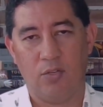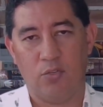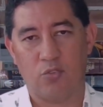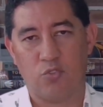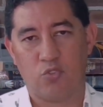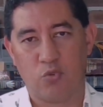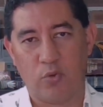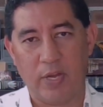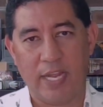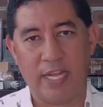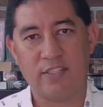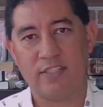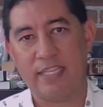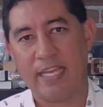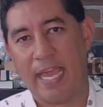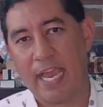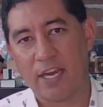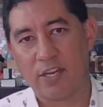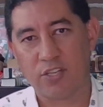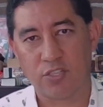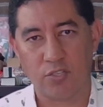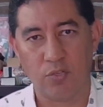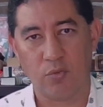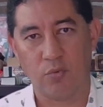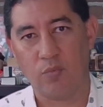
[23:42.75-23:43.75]

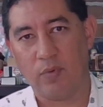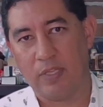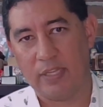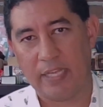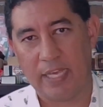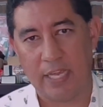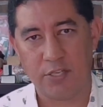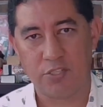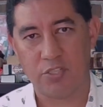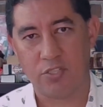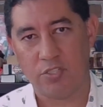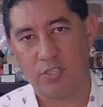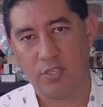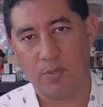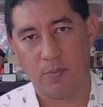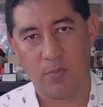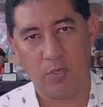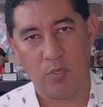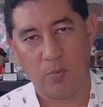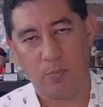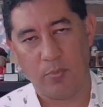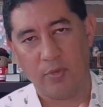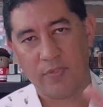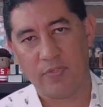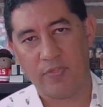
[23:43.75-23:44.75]
transactional relationship, and
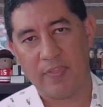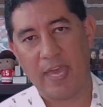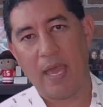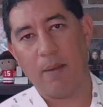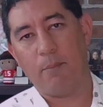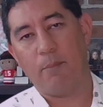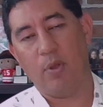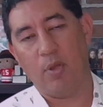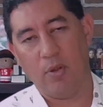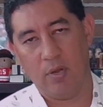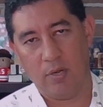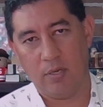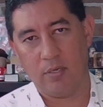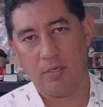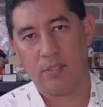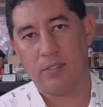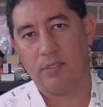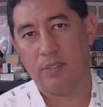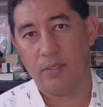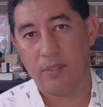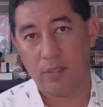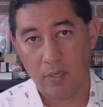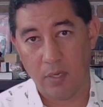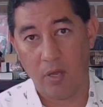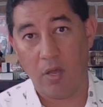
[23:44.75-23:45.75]
you put that part
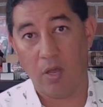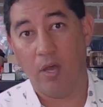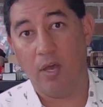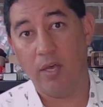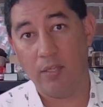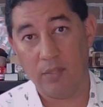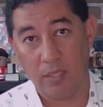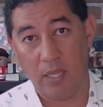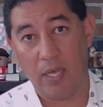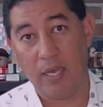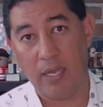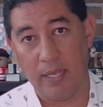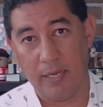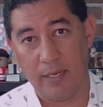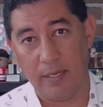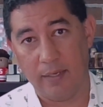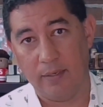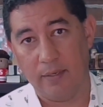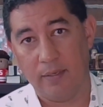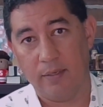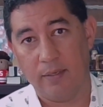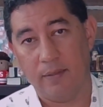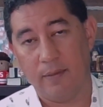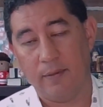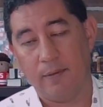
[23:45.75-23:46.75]
online.
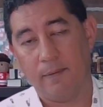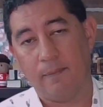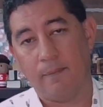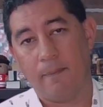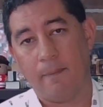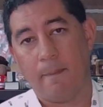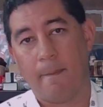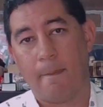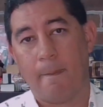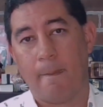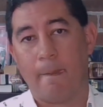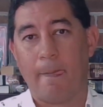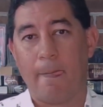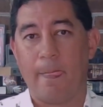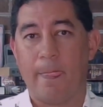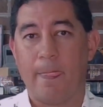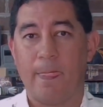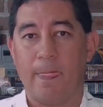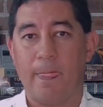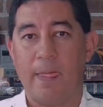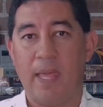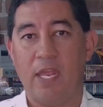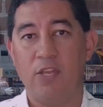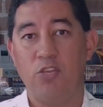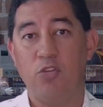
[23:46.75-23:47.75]

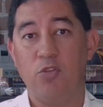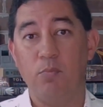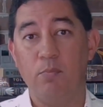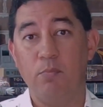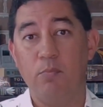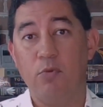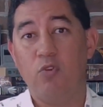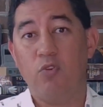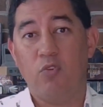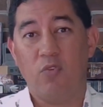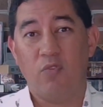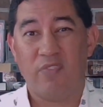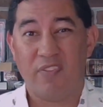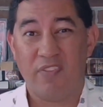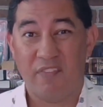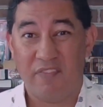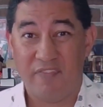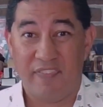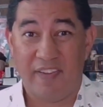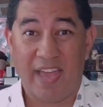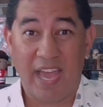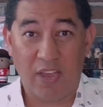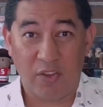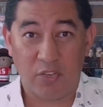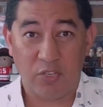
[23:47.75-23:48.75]
And you move the
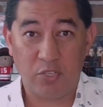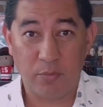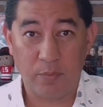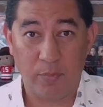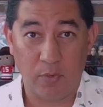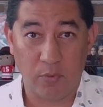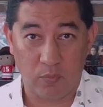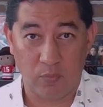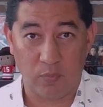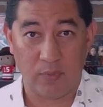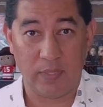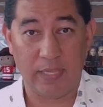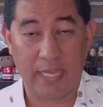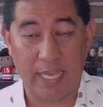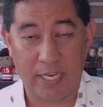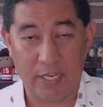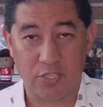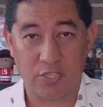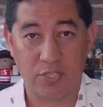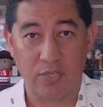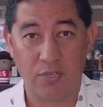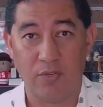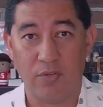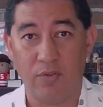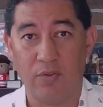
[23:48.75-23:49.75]
valuable
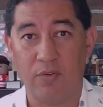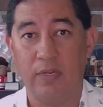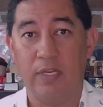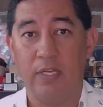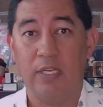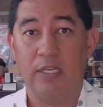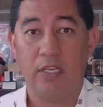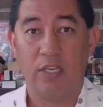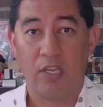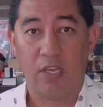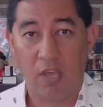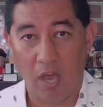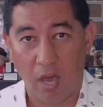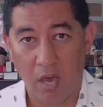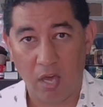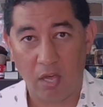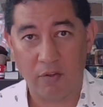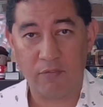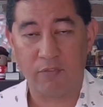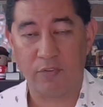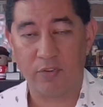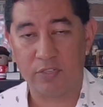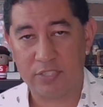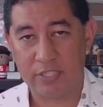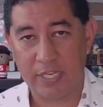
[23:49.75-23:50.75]
relational,
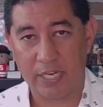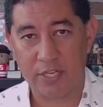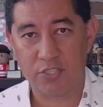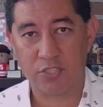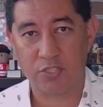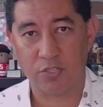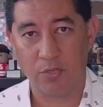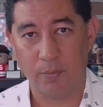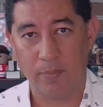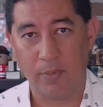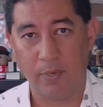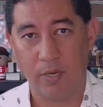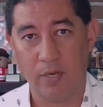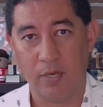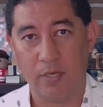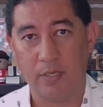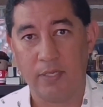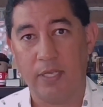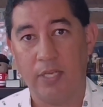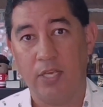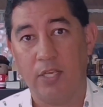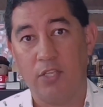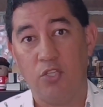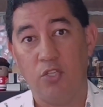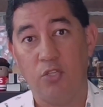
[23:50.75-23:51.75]
conversational part,
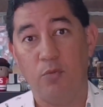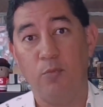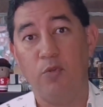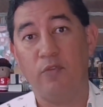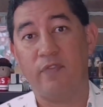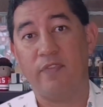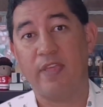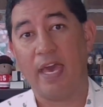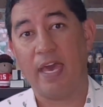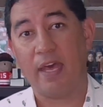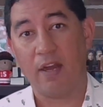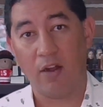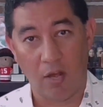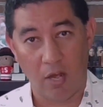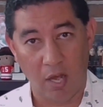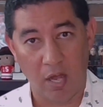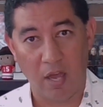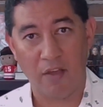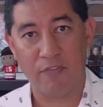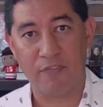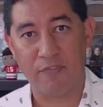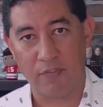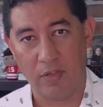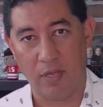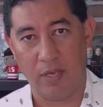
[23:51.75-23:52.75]
you move that
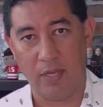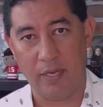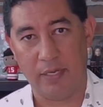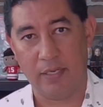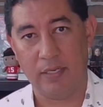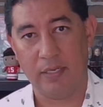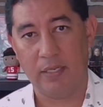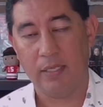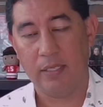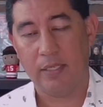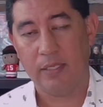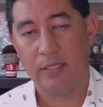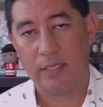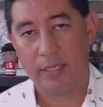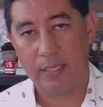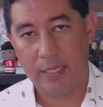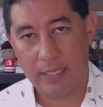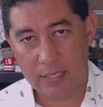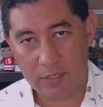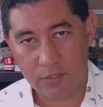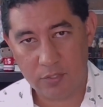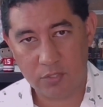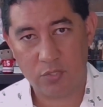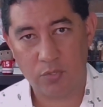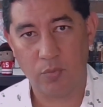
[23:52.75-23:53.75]
offline
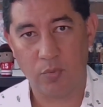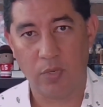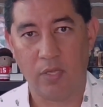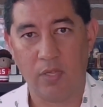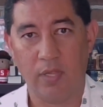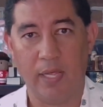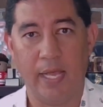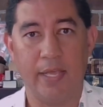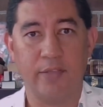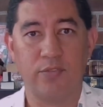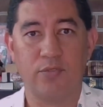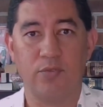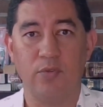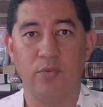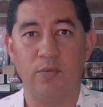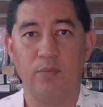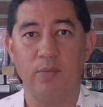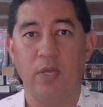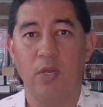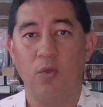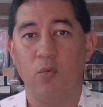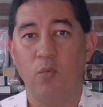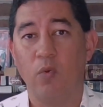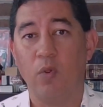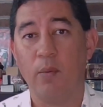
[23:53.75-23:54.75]
into a classroom
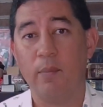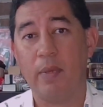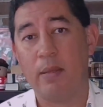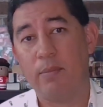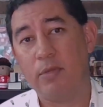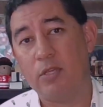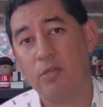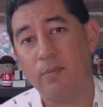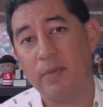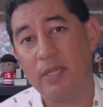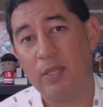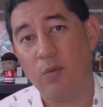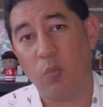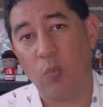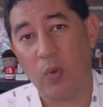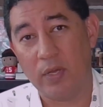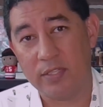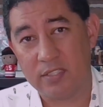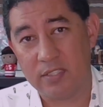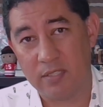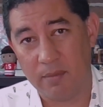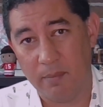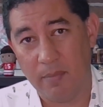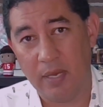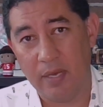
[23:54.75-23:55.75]
where maybe you meet
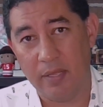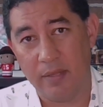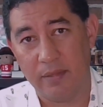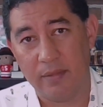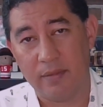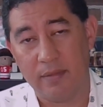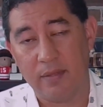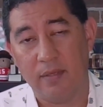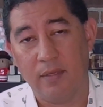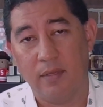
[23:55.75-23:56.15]
once a month,